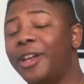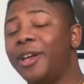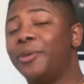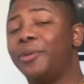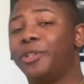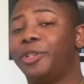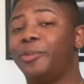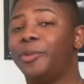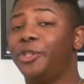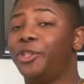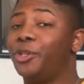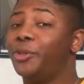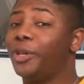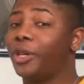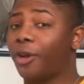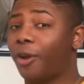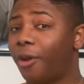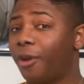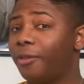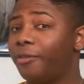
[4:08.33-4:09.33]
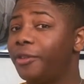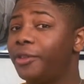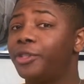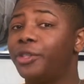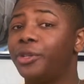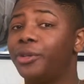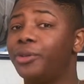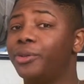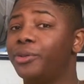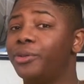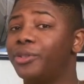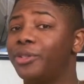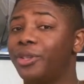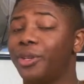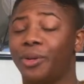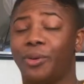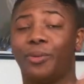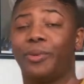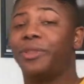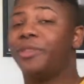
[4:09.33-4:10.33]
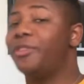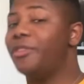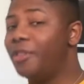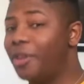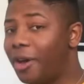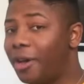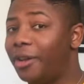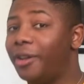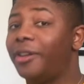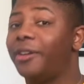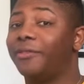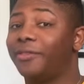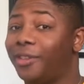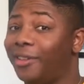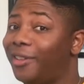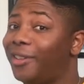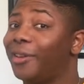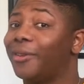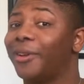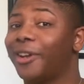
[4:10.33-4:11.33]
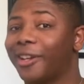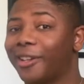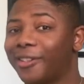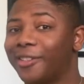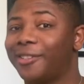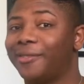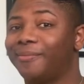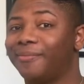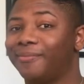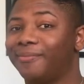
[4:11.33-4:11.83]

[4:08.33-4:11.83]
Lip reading: which means you get all the tunes with none of the lyrics.